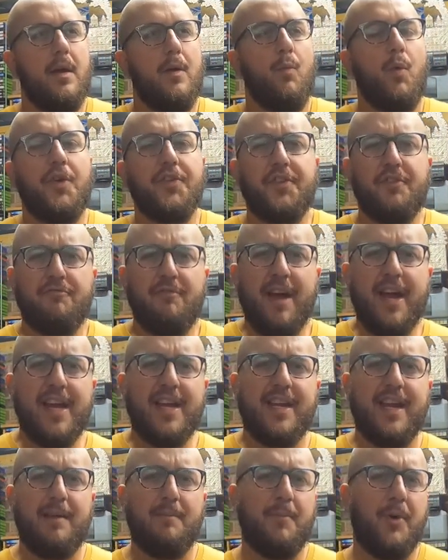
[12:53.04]
Wasn't
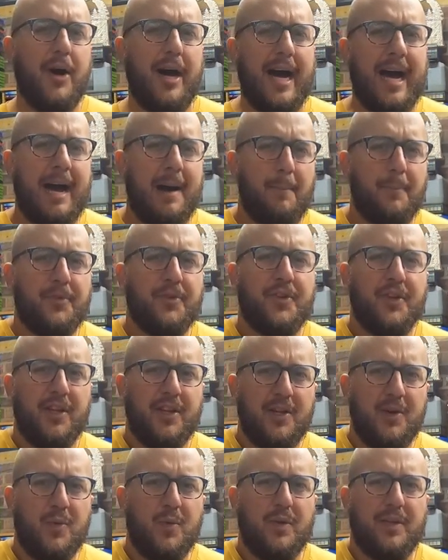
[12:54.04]
raining, but
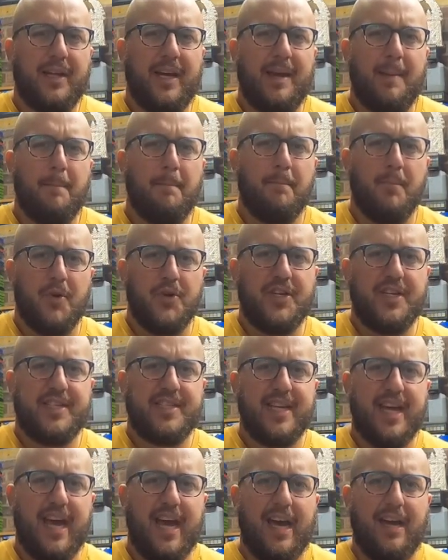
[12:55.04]
absolutely muddy
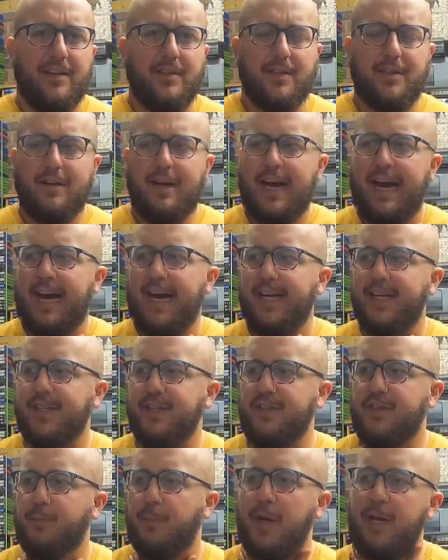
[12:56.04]
to hell.
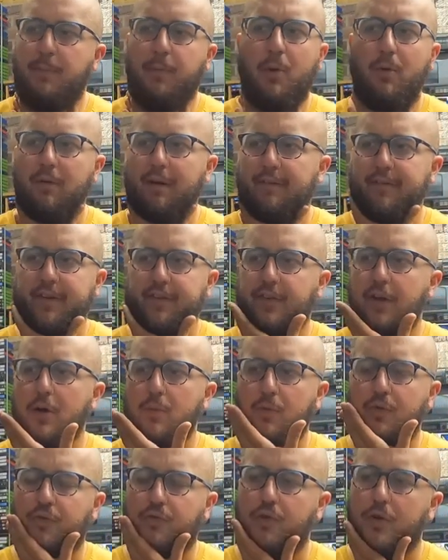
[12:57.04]
And people were having so
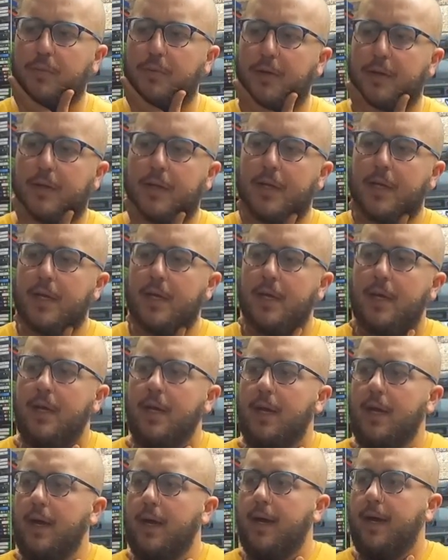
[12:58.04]
much trouble.
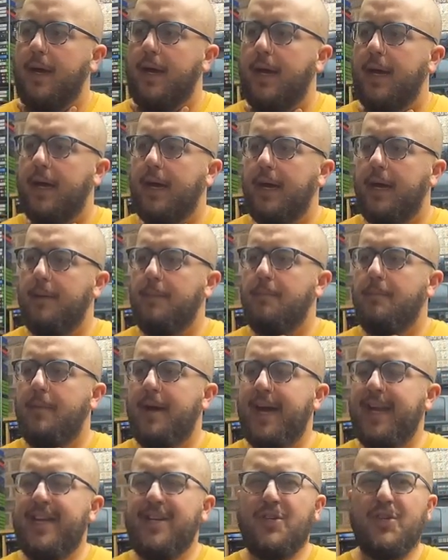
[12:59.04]
And
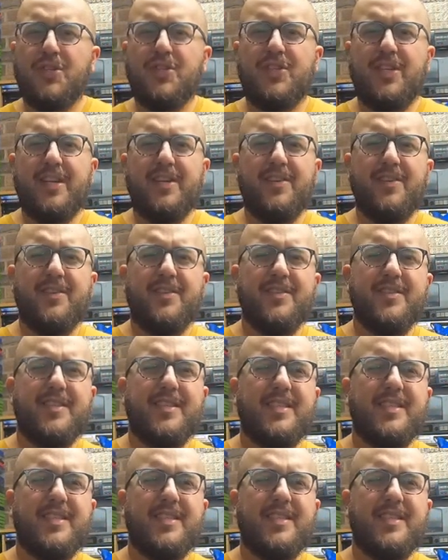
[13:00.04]
it just didn't